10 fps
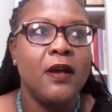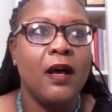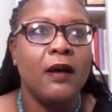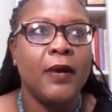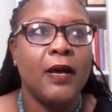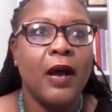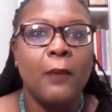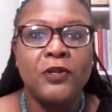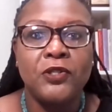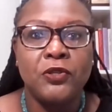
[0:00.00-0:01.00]
um, an
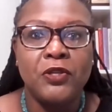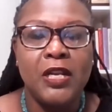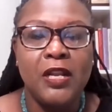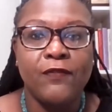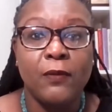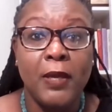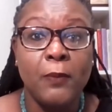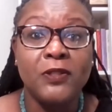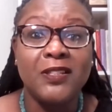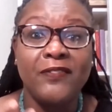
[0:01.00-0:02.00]
opportunity for
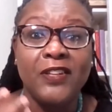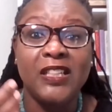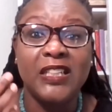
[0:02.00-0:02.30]
people to feel